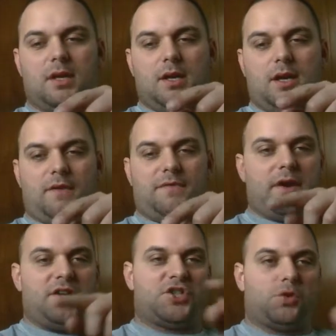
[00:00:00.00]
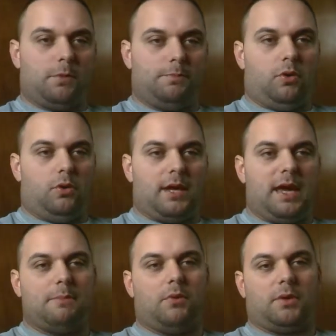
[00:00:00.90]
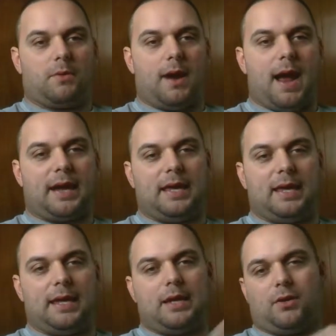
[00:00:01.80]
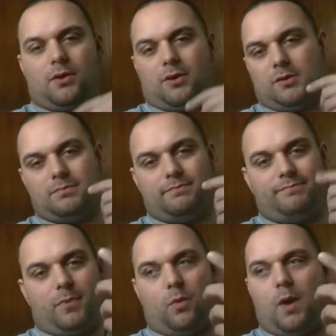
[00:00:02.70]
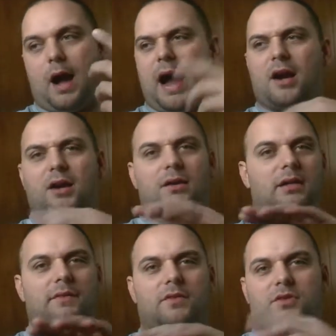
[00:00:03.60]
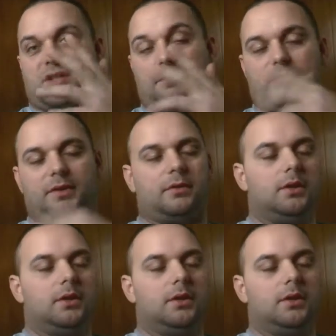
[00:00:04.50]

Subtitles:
a very short pull cable and bracket or a wire, lever, something.